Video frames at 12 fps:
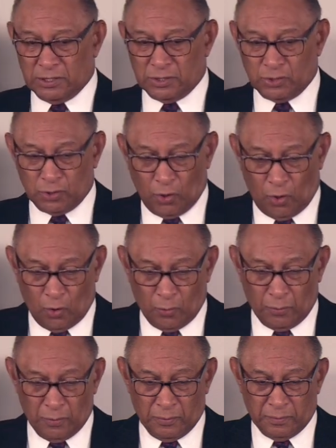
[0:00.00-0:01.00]

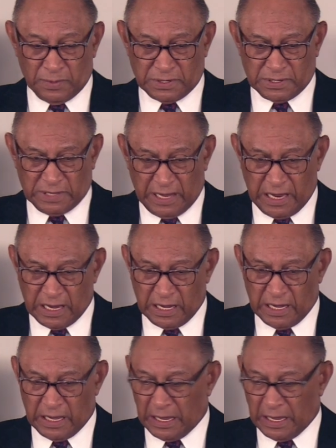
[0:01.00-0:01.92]
No mistake